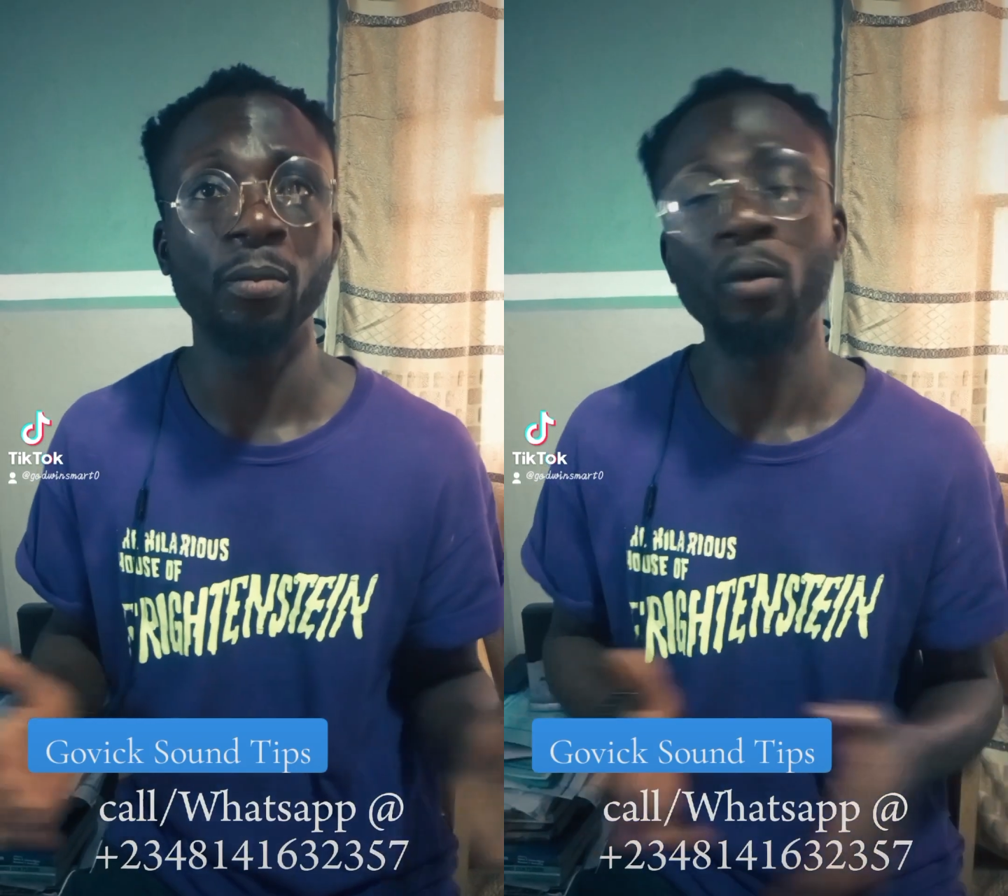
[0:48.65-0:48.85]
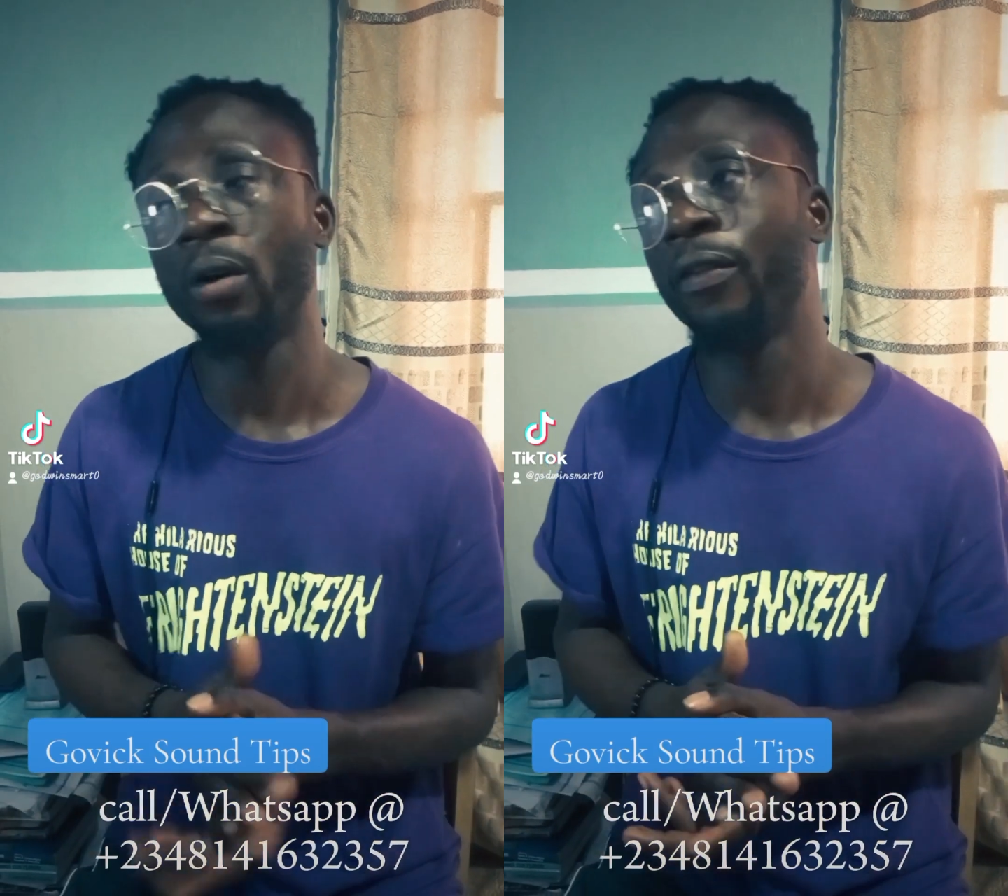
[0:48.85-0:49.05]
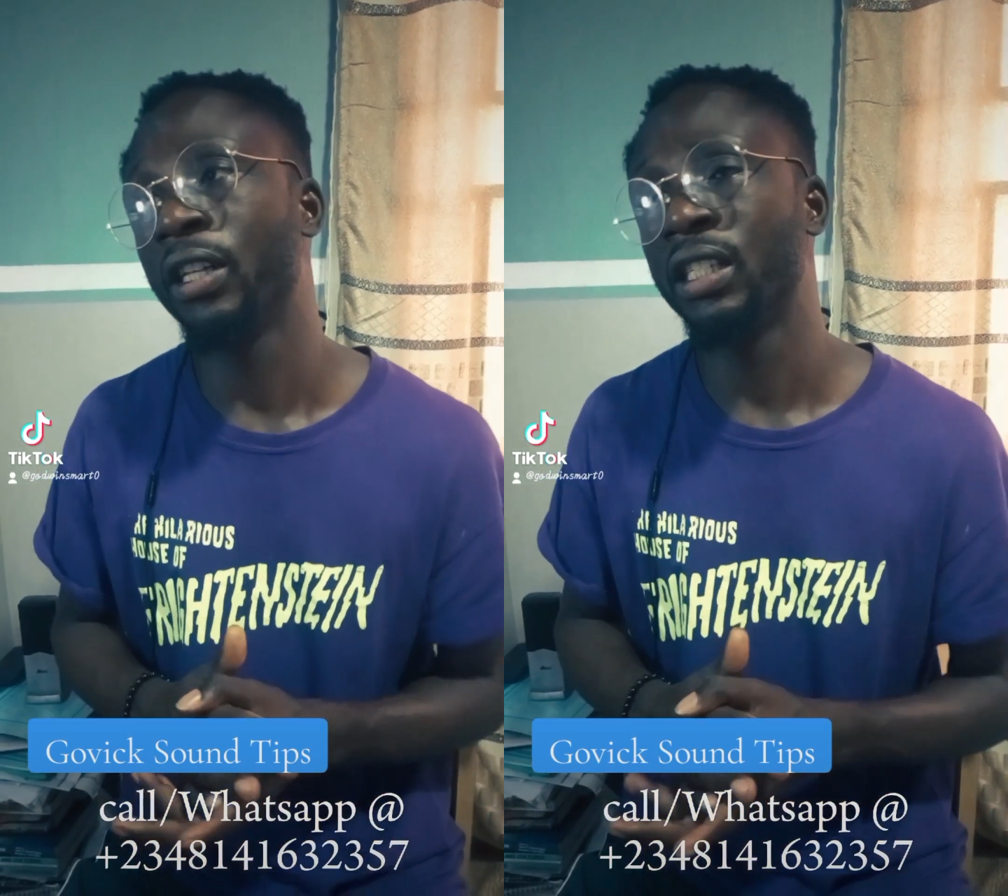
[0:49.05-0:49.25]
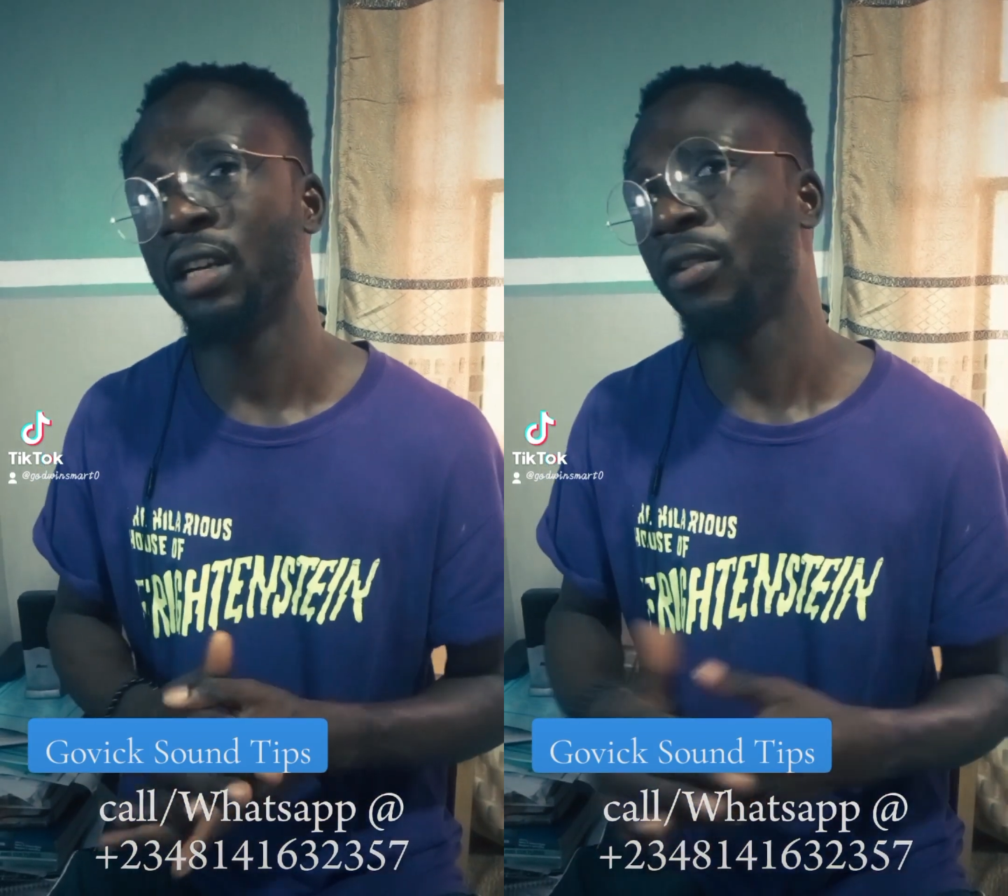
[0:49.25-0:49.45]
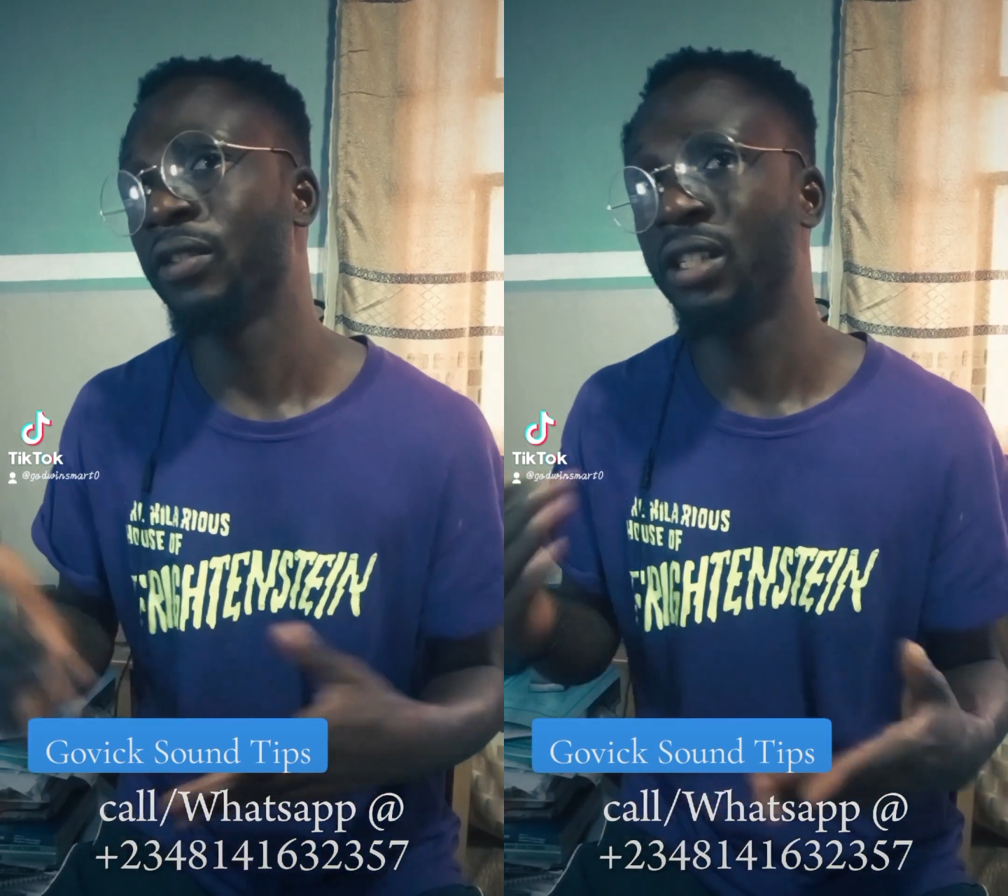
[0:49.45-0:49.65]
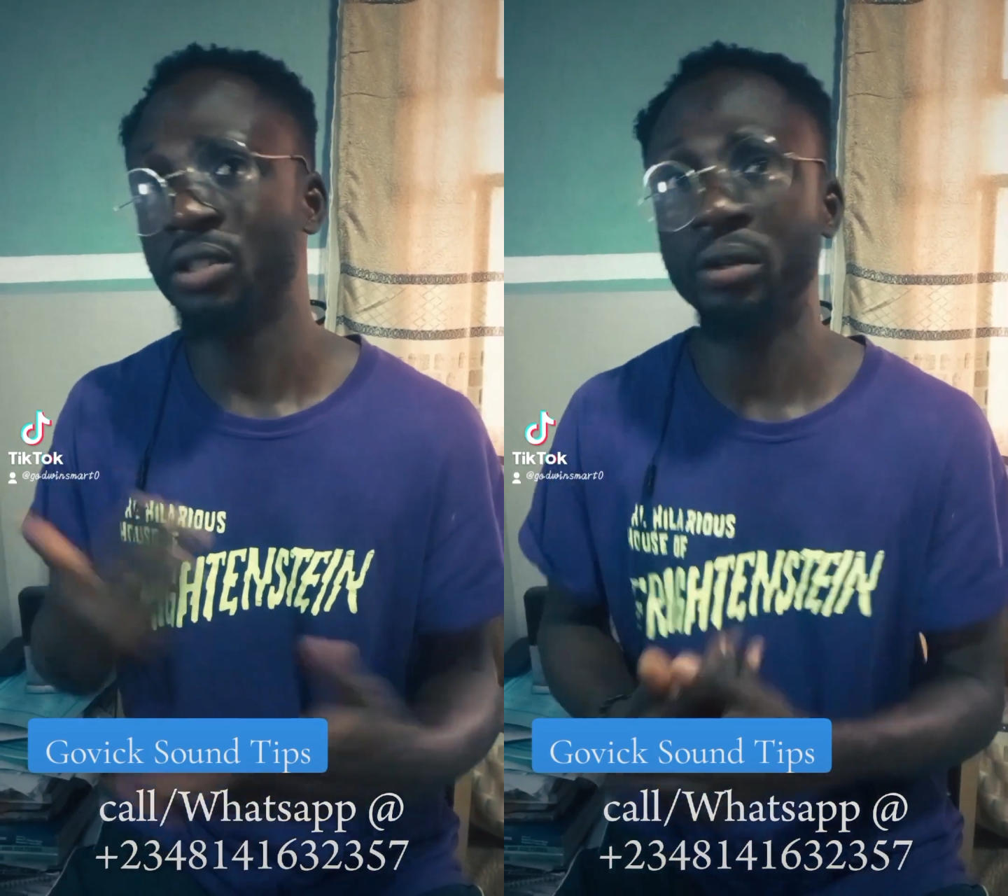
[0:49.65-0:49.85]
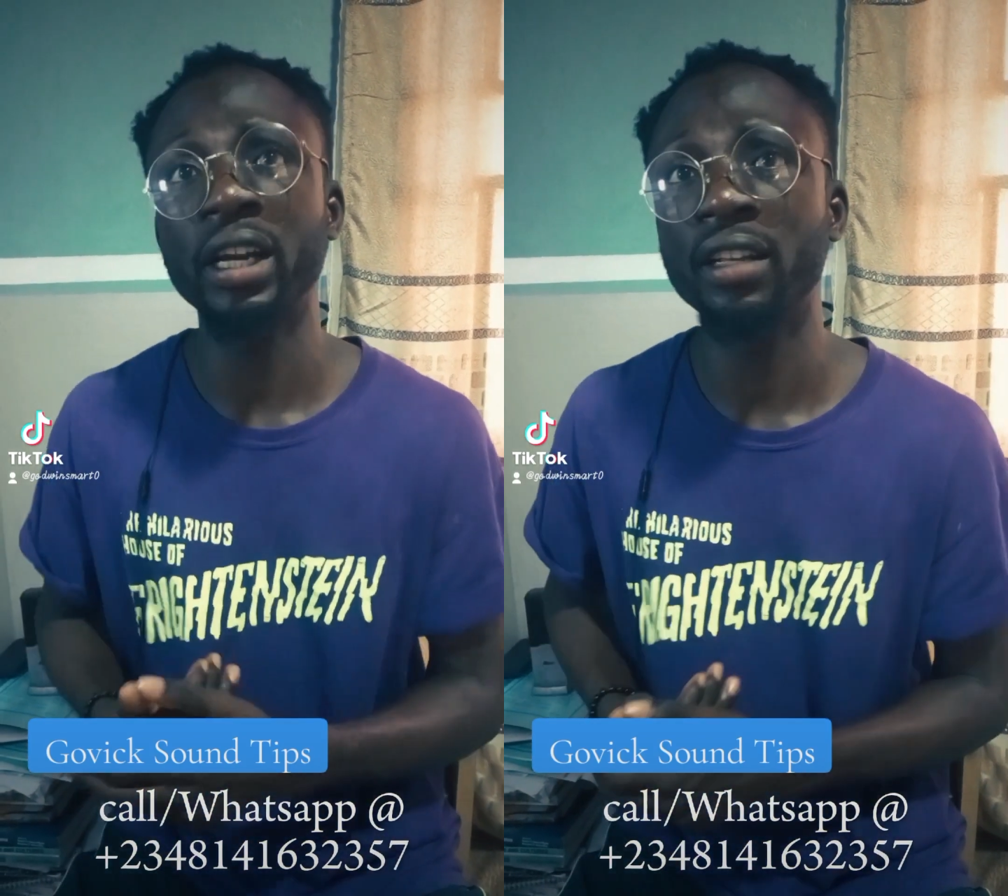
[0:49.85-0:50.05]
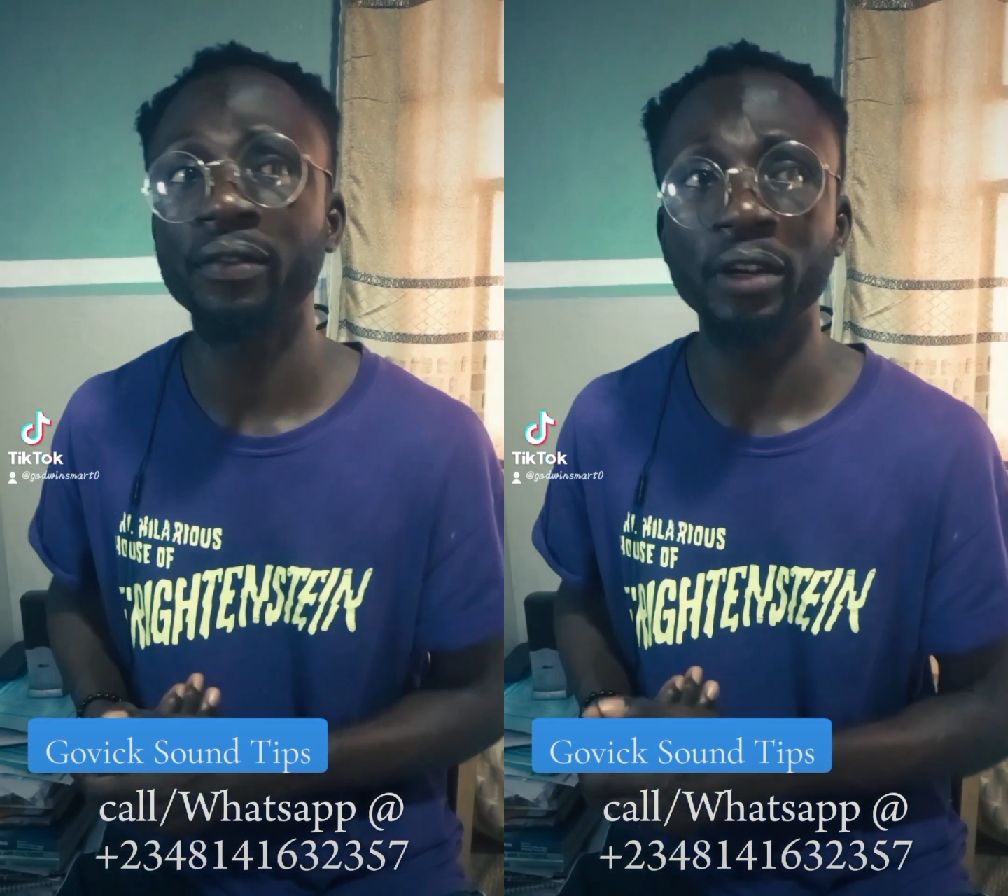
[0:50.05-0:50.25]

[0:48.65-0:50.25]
But for the sake of this training,